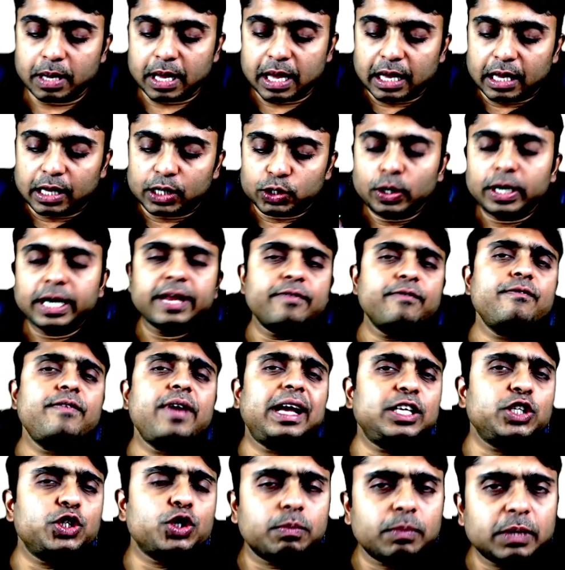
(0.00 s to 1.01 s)
So
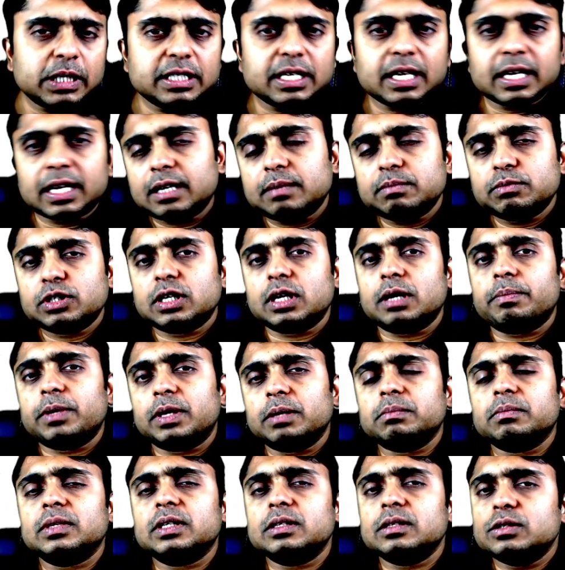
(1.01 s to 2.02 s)
lymphangioma circumscriptum,
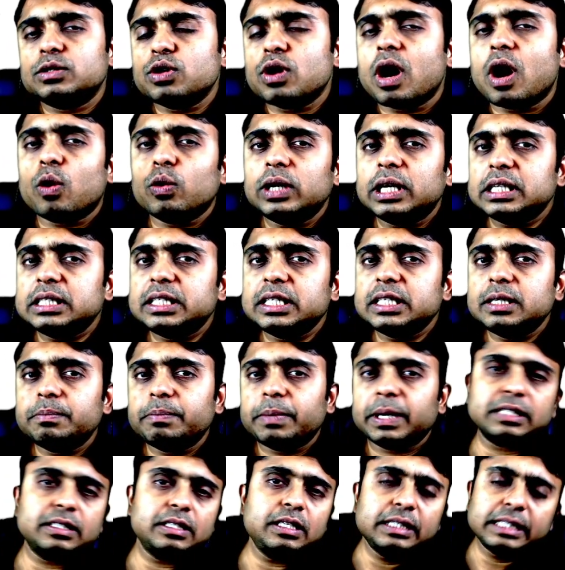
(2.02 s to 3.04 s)
so how does it
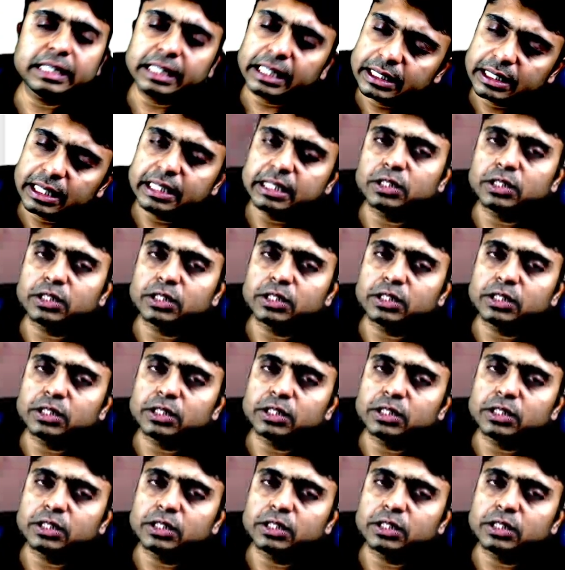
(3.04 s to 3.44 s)
present? This is